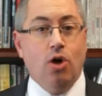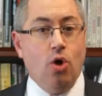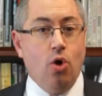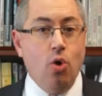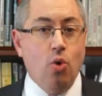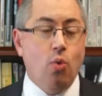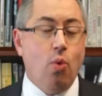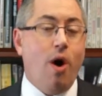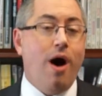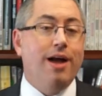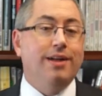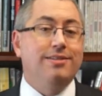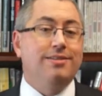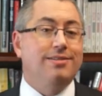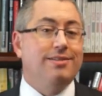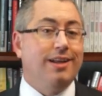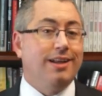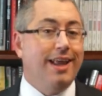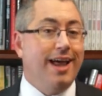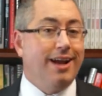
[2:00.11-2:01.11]
Who
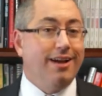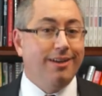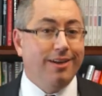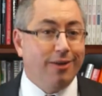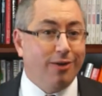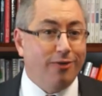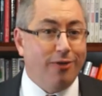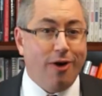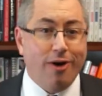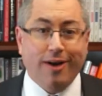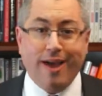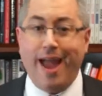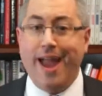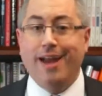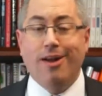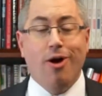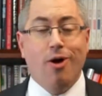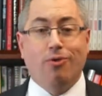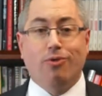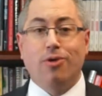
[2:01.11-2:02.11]
wants to let a little
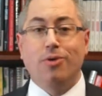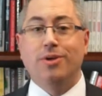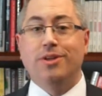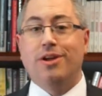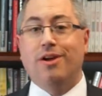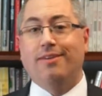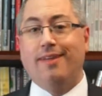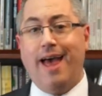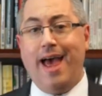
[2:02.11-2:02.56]
volcano ruin their